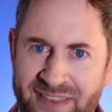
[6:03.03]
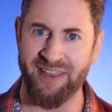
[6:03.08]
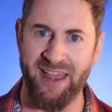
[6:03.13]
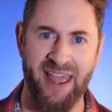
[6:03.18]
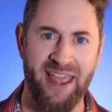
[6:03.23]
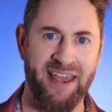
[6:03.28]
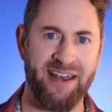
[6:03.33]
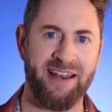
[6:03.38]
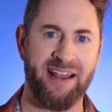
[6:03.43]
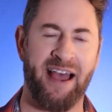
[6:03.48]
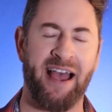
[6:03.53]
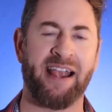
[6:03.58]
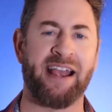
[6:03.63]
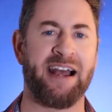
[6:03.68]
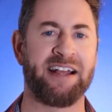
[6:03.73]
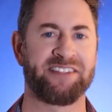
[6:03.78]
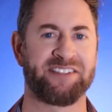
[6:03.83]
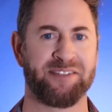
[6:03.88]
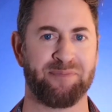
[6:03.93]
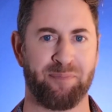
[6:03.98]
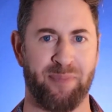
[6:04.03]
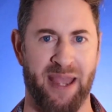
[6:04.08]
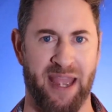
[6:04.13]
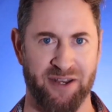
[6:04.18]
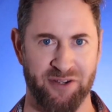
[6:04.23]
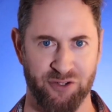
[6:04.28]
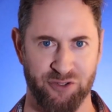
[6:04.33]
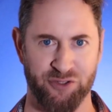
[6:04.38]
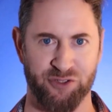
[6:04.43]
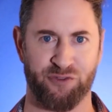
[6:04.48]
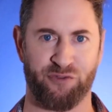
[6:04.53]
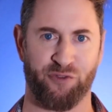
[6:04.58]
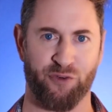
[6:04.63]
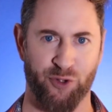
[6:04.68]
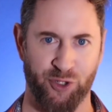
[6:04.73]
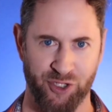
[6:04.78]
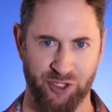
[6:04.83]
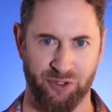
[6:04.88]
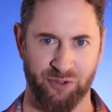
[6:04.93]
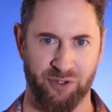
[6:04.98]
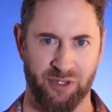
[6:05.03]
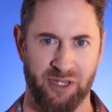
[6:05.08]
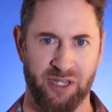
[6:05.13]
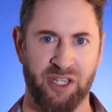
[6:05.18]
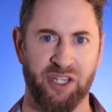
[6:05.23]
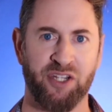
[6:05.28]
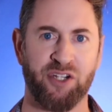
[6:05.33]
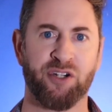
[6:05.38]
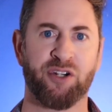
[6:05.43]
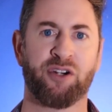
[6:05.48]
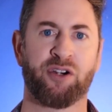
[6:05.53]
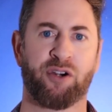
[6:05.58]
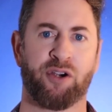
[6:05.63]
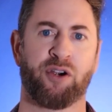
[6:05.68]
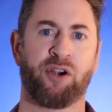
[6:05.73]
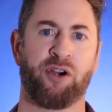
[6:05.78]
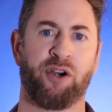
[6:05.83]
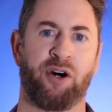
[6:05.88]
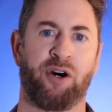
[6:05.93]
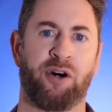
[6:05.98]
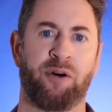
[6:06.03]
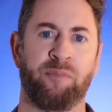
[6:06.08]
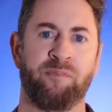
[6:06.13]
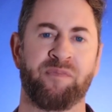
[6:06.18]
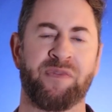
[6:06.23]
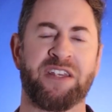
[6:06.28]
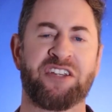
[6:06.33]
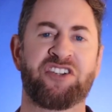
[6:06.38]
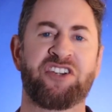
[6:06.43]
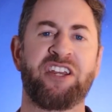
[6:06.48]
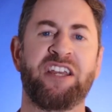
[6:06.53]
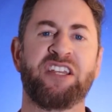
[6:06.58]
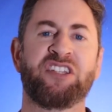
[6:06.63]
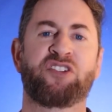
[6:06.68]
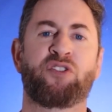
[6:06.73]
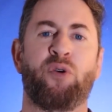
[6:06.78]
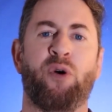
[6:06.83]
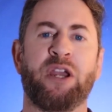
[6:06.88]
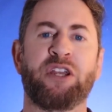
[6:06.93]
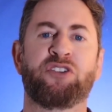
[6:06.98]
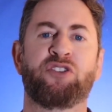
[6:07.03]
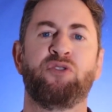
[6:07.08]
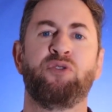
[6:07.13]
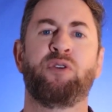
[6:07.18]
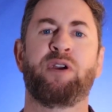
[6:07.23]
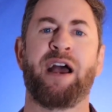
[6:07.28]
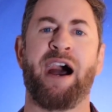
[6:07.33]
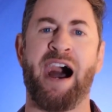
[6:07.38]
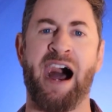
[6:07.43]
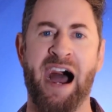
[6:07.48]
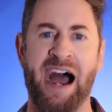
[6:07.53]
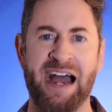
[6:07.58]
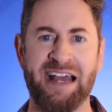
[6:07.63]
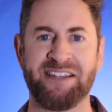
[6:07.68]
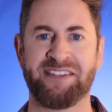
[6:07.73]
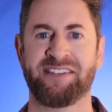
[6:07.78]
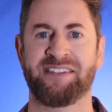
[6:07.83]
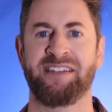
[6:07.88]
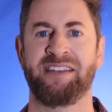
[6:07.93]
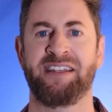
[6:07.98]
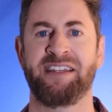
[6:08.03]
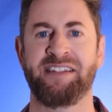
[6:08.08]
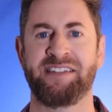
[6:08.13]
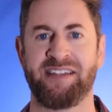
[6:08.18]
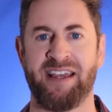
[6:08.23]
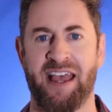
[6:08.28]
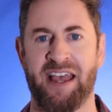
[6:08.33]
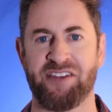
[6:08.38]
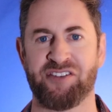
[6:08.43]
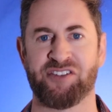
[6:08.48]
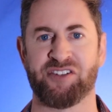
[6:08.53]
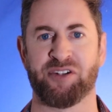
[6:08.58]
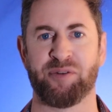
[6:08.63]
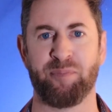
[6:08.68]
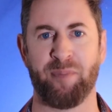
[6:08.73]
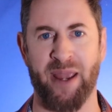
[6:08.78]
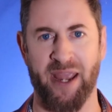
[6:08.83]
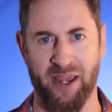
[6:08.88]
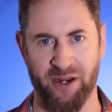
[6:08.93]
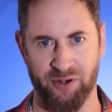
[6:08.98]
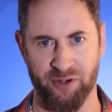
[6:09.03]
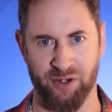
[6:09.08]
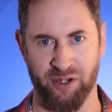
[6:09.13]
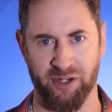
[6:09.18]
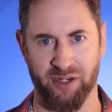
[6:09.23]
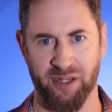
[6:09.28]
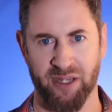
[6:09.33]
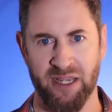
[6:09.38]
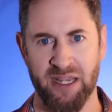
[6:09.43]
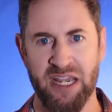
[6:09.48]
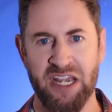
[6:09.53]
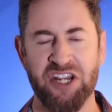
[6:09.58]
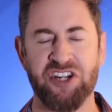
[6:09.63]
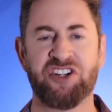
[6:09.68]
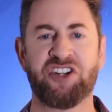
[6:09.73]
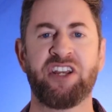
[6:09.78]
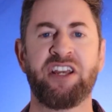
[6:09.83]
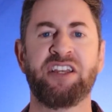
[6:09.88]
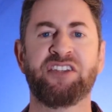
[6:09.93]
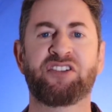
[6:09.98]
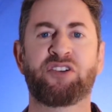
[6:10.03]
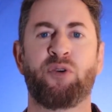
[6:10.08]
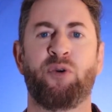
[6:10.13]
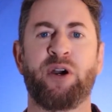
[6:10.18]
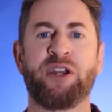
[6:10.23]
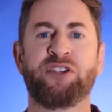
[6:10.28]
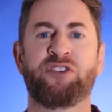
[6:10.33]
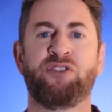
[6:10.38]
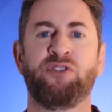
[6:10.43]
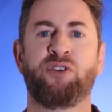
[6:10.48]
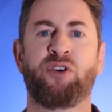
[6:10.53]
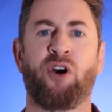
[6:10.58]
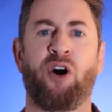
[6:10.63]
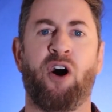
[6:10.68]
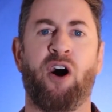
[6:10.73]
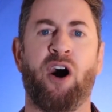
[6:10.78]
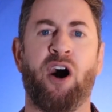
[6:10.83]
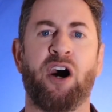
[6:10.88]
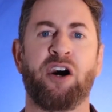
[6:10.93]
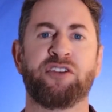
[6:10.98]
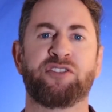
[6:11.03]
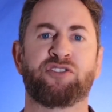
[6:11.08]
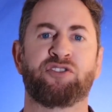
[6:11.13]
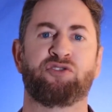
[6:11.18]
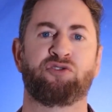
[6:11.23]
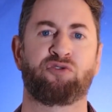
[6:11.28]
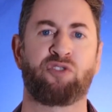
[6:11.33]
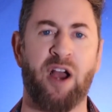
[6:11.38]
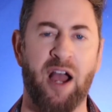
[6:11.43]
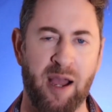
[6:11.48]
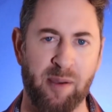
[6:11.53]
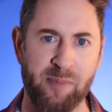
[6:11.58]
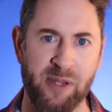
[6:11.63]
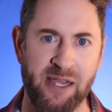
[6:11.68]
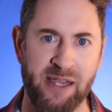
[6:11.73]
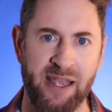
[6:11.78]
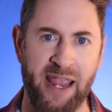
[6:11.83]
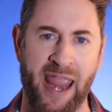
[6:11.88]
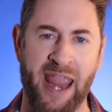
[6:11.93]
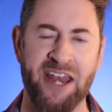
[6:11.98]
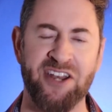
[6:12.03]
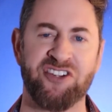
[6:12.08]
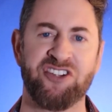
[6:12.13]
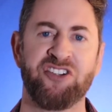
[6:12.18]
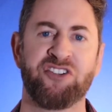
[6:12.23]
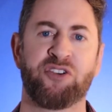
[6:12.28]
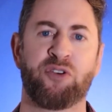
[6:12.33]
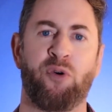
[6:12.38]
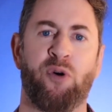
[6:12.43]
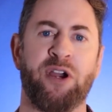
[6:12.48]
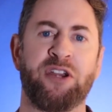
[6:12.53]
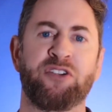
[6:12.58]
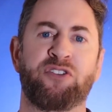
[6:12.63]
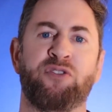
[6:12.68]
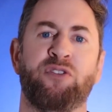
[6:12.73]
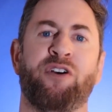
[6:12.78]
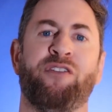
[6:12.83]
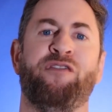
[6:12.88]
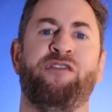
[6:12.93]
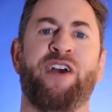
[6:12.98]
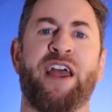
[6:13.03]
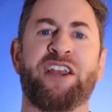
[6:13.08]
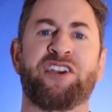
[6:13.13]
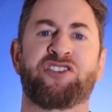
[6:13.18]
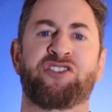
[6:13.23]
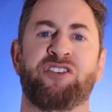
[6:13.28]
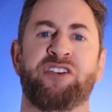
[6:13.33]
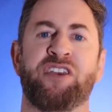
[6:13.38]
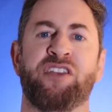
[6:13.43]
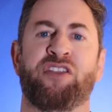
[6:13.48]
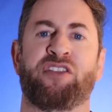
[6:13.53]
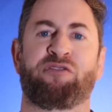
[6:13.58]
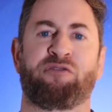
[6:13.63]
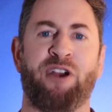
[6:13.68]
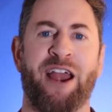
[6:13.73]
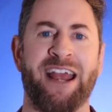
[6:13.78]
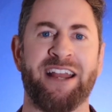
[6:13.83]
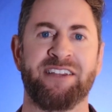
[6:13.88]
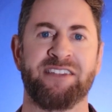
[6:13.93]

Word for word: then I got some bad news for you. Your girl, she is going to constantly test your manhood. She is going to cause drama and she's going to eventually throw